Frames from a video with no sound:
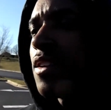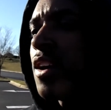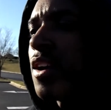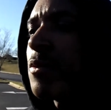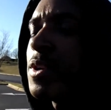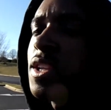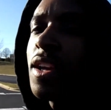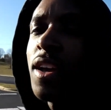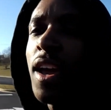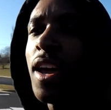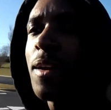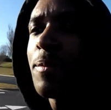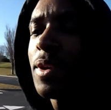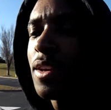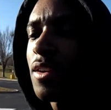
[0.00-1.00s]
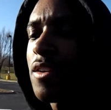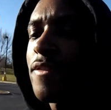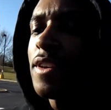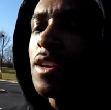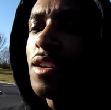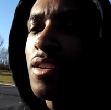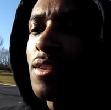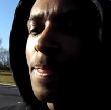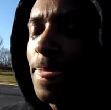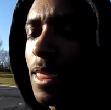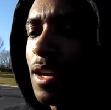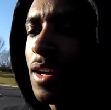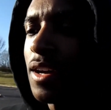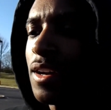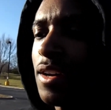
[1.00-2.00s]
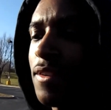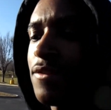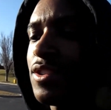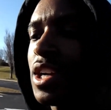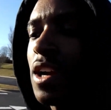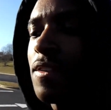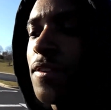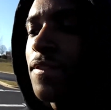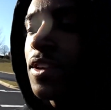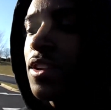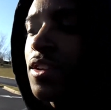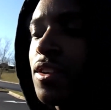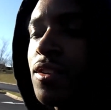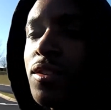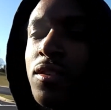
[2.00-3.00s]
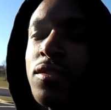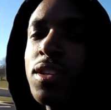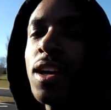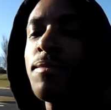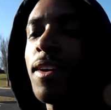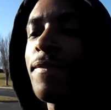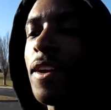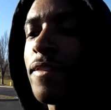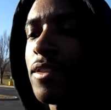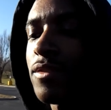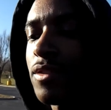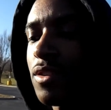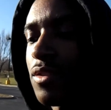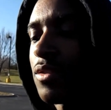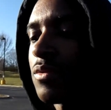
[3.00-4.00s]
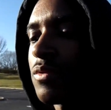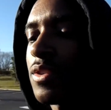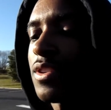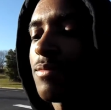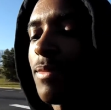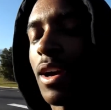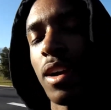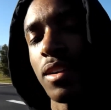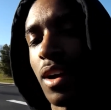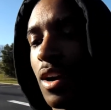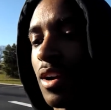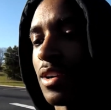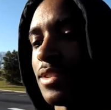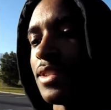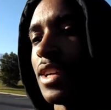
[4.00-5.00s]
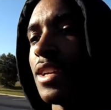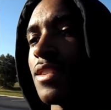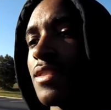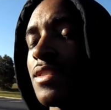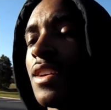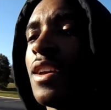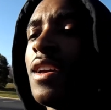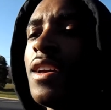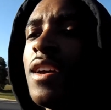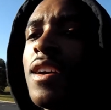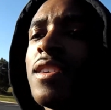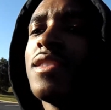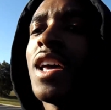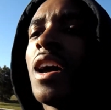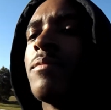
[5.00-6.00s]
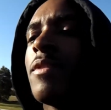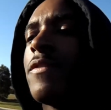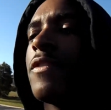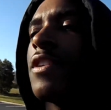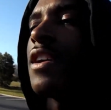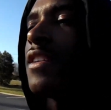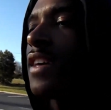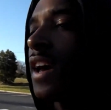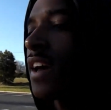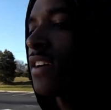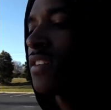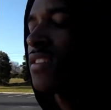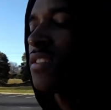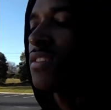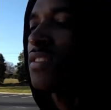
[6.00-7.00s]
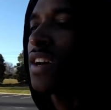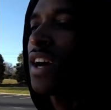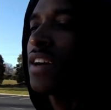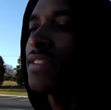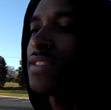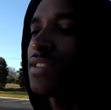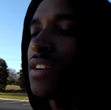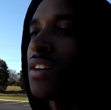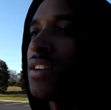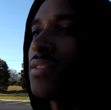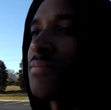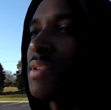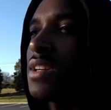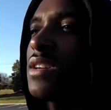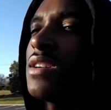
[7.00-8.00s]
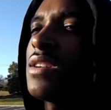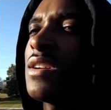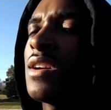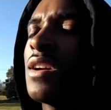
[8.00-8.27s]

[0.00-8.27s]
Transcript: we did a POV. Driving video going down my favorite road with my RSX. Now before that, you guys saw me